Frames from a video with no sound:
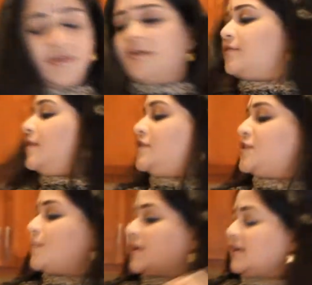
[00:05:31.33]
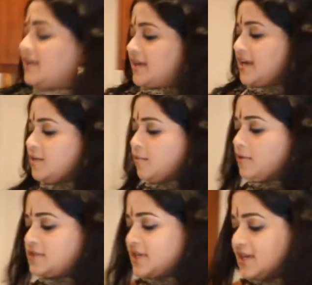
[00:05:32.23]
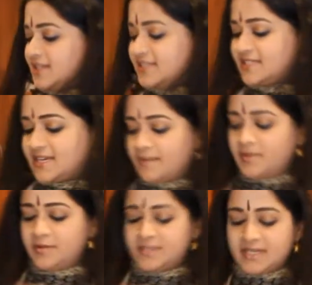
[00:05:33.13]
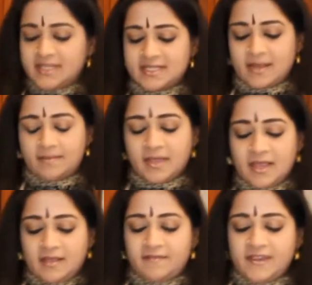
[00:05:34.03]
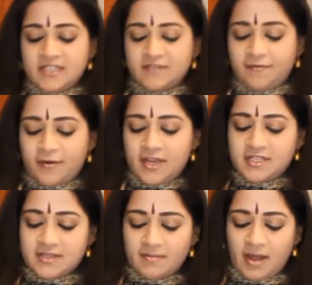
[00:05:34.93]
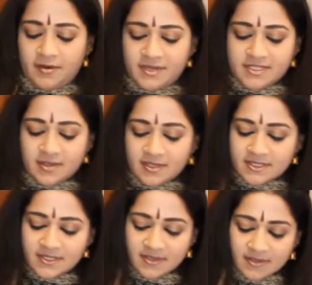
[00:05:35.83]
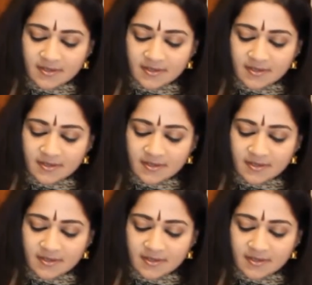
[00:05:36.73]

We're not going to sprinkle in any water. Instead, I'm using some wheat-free tamari sauce.